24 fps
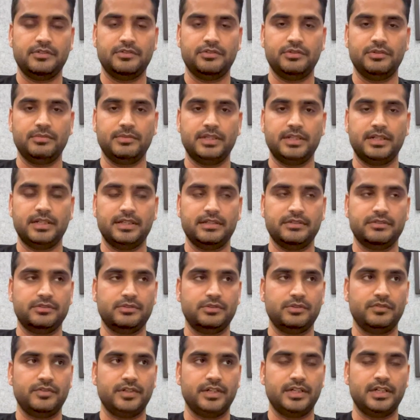consumer is
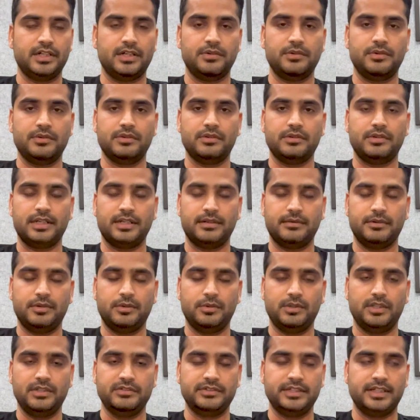to figure out and
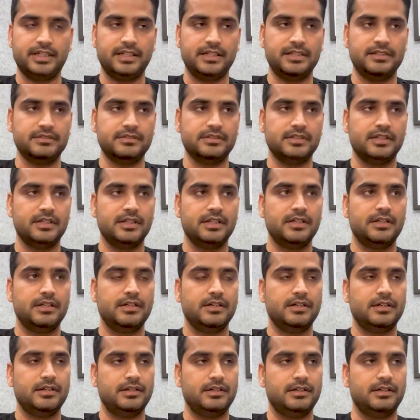do the sales.
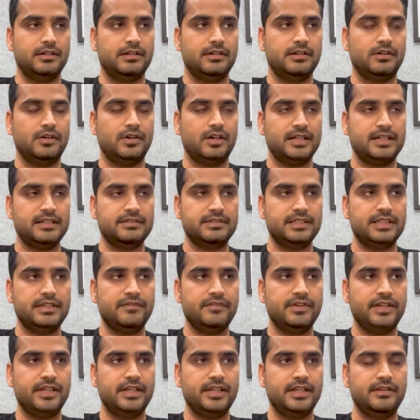Honestly,
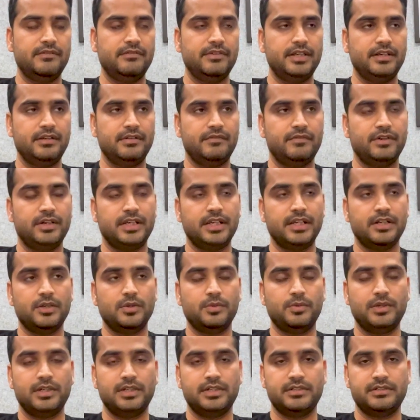we are working
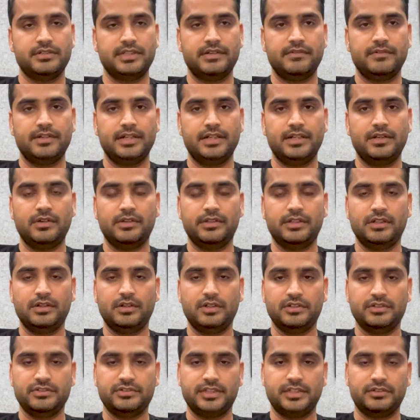towards heavily on the
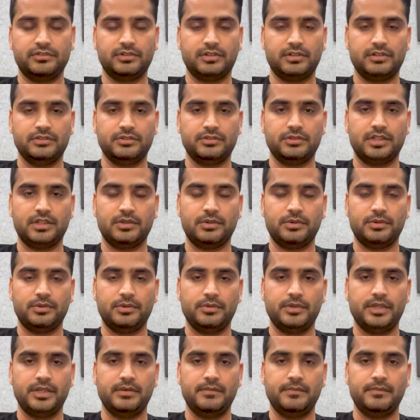logistics also. How
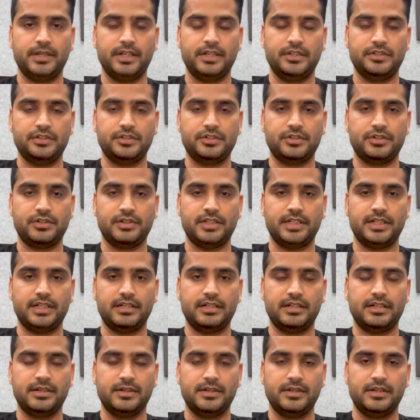do we ensure
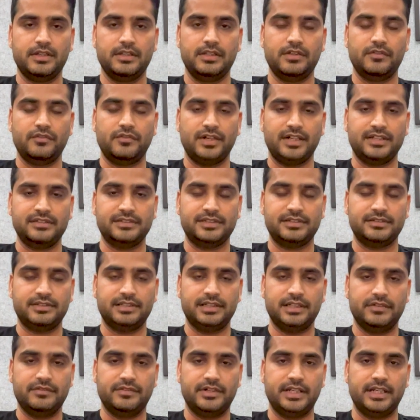that the fastest
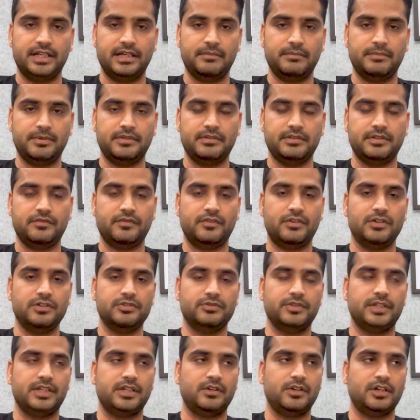delivery happens? Of
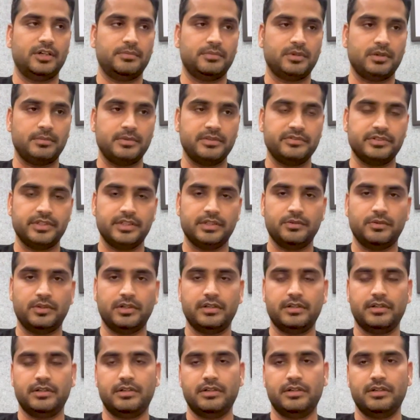course, we are not promising
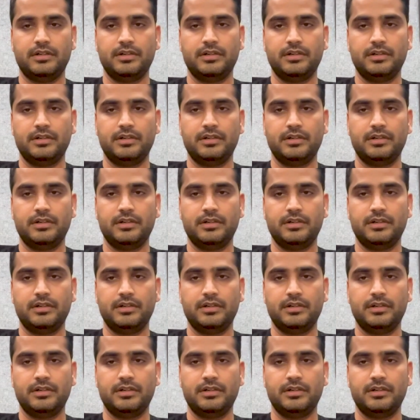what